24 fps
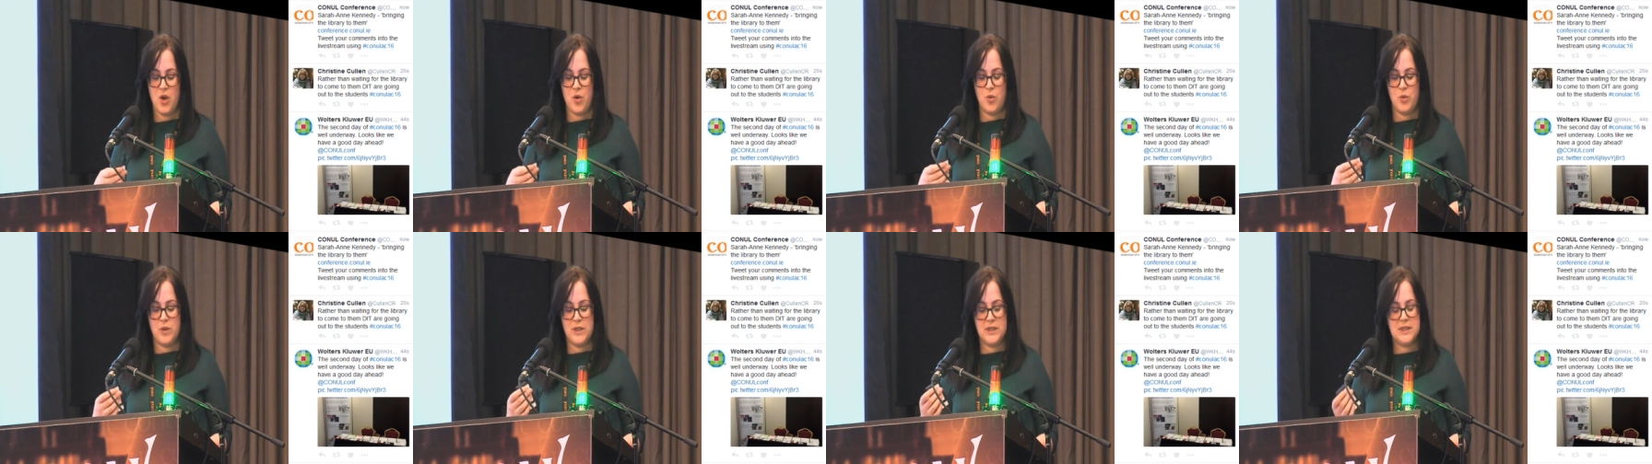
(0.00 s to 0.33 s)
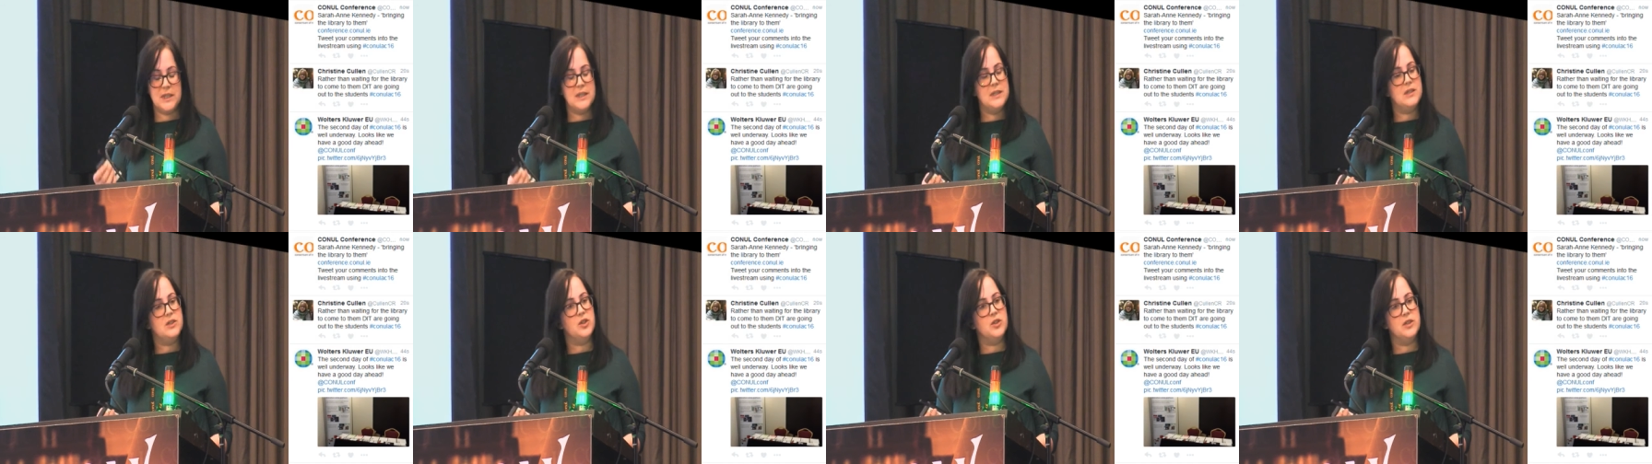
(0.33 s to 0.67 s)
We
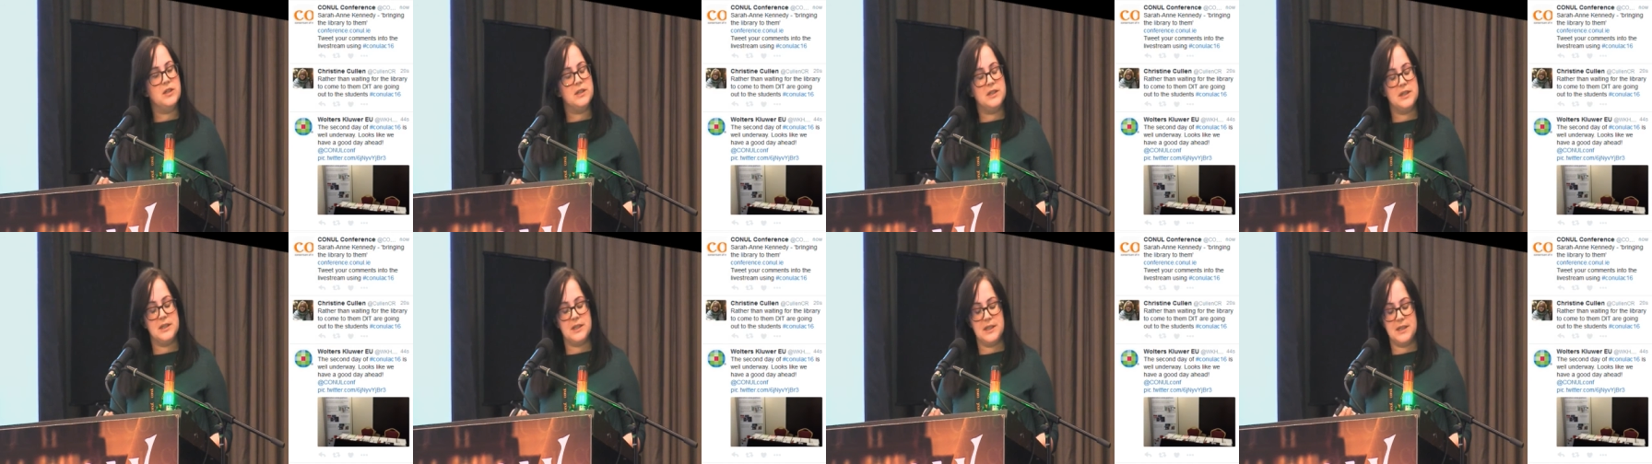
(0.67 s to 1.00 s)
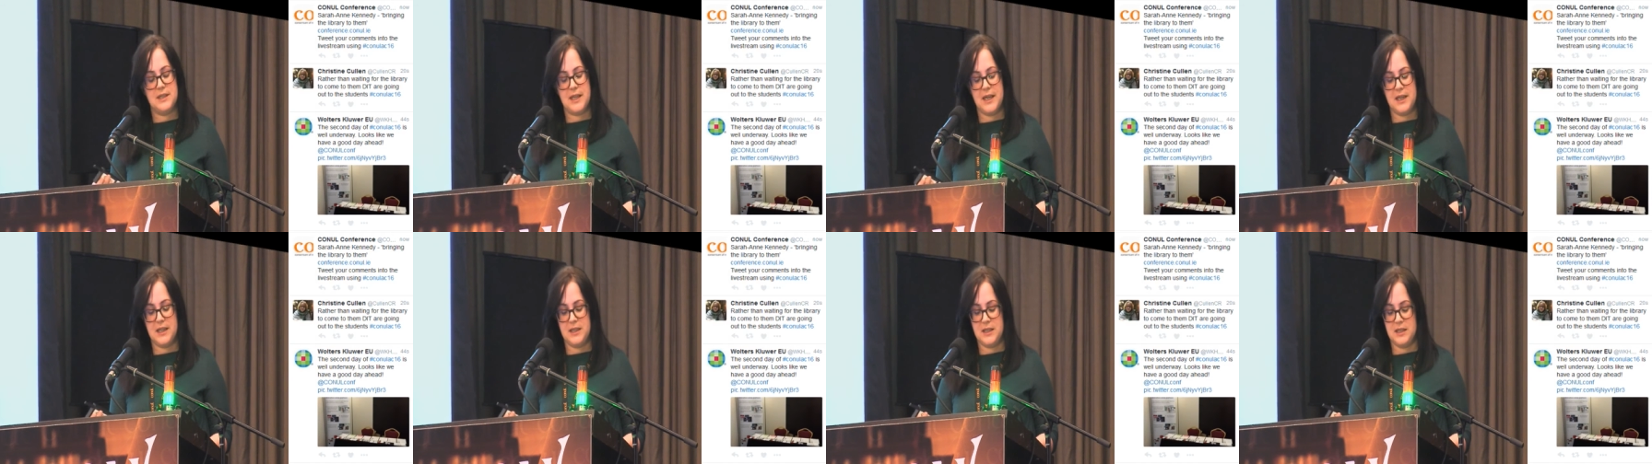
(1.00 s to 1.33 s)
see students in the
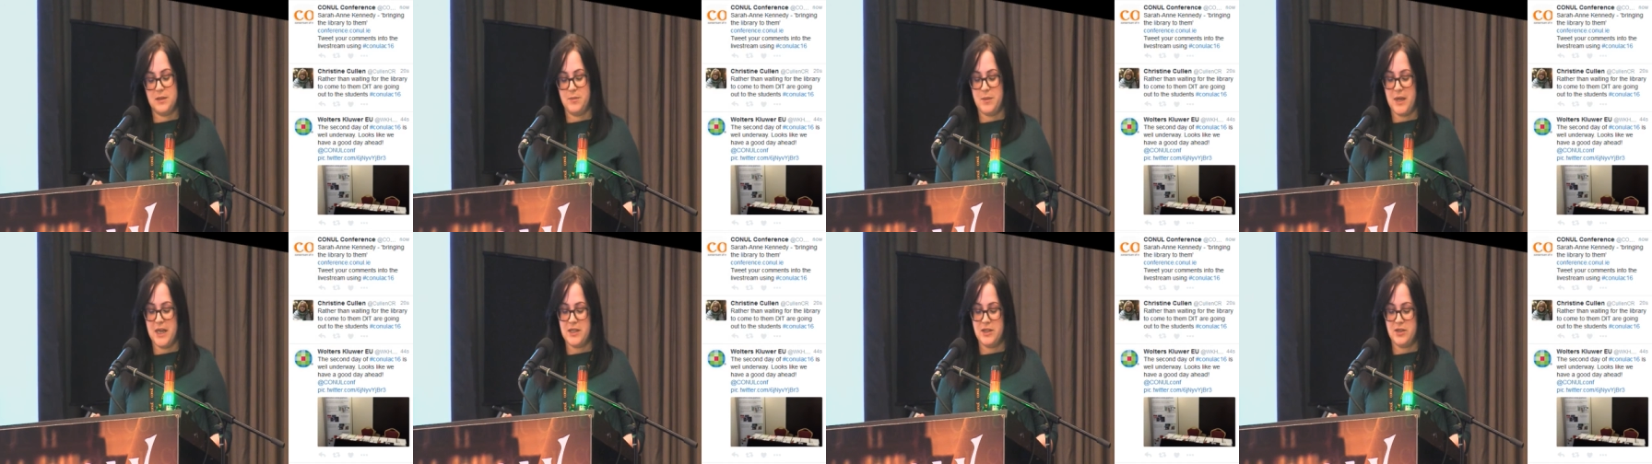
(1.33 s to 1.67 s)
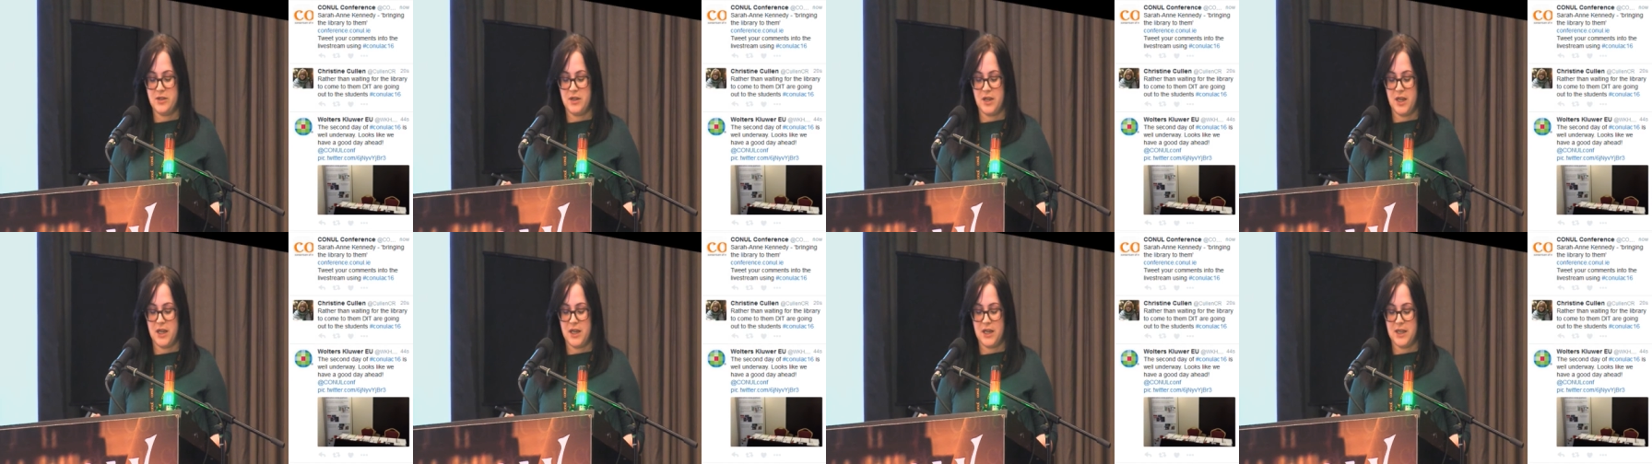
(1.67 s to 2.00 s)
second
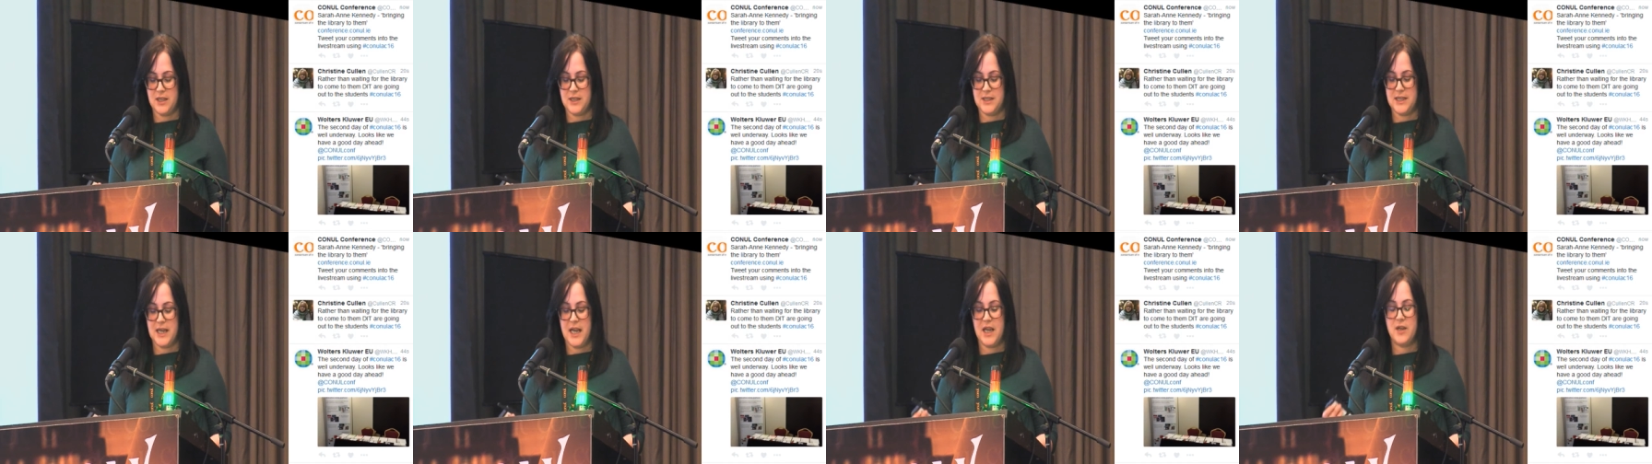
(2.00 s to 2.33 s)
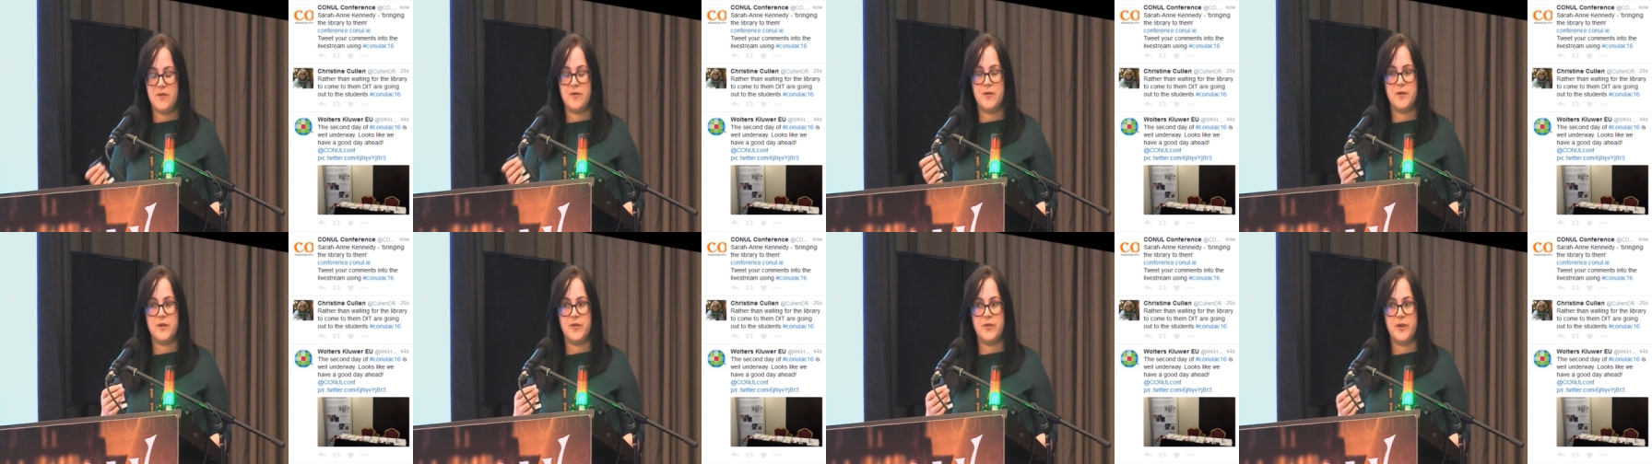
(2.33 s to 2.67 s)
semester, like I said,
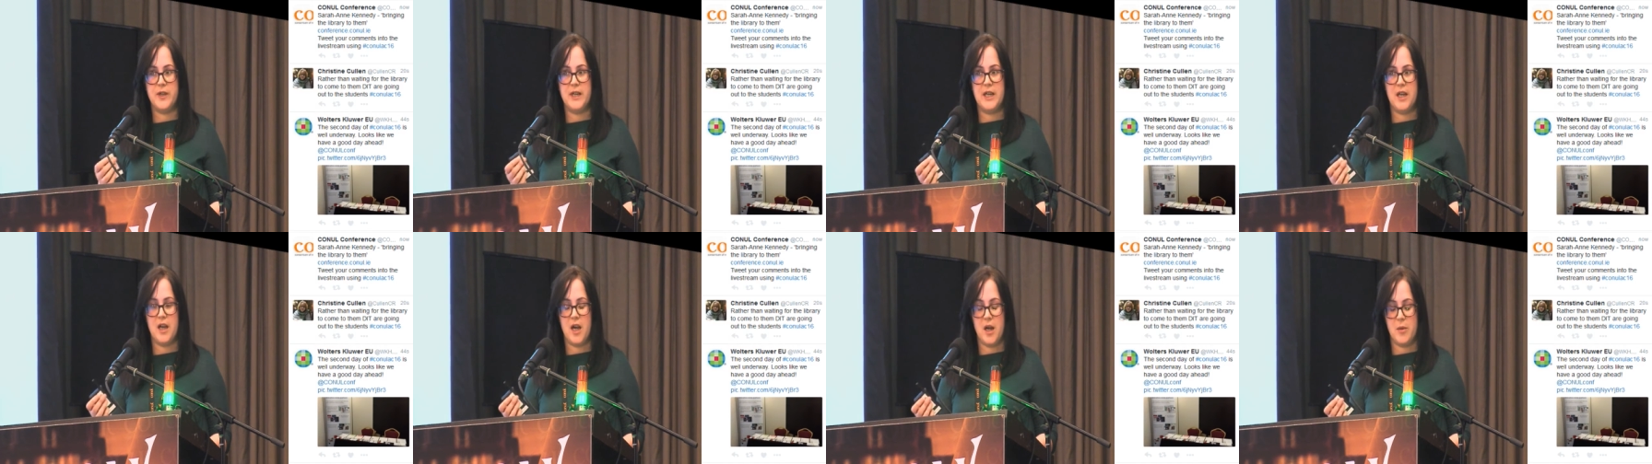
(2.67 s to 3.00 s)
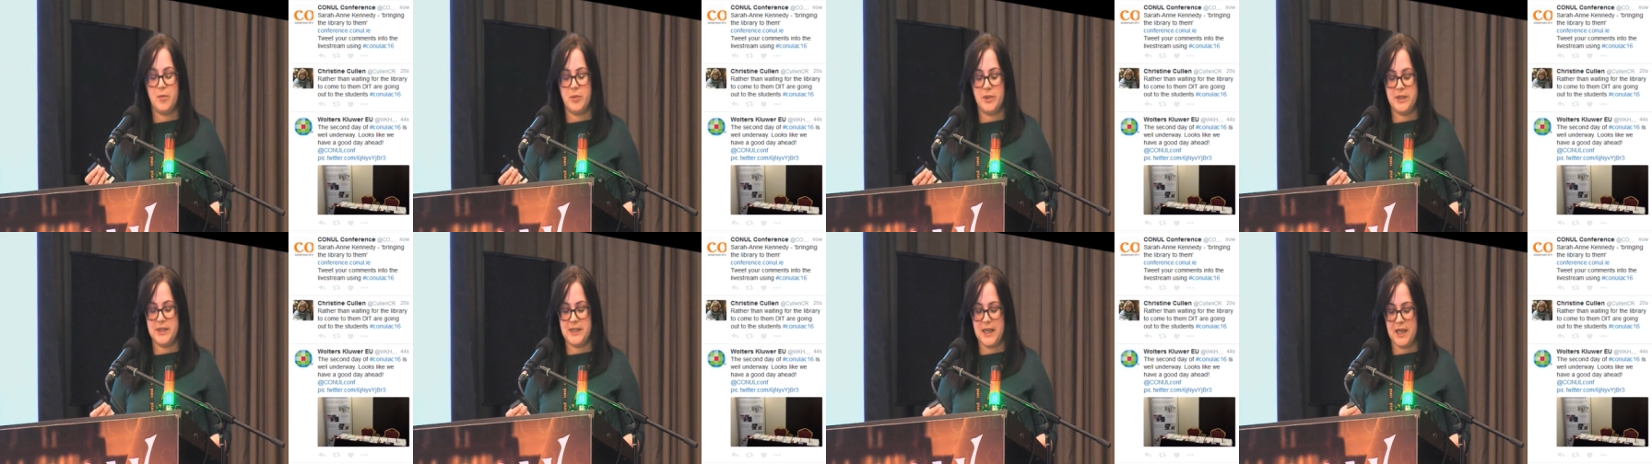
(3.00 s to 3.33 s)
for 3
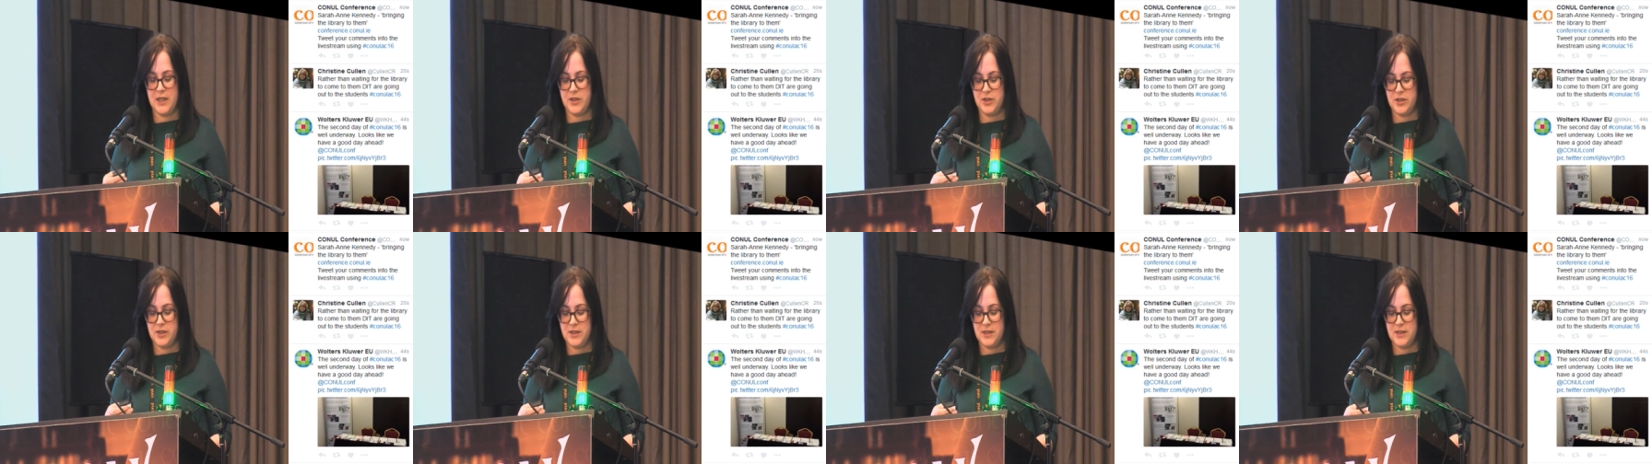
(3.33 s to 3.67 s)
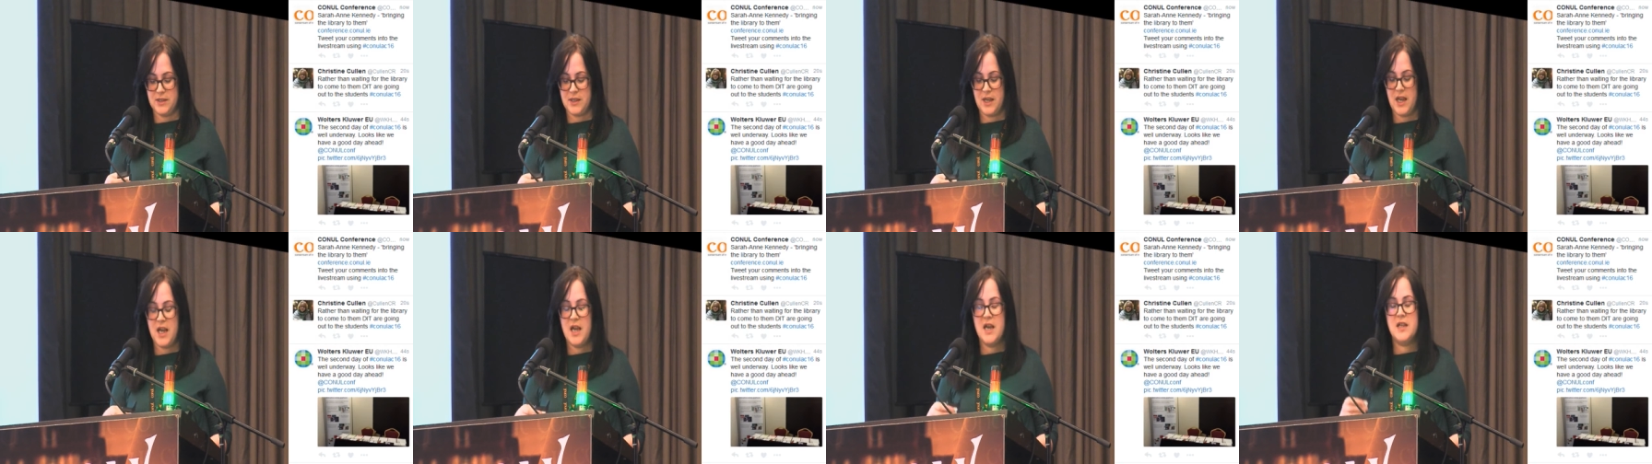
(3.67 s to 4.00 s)
library sessions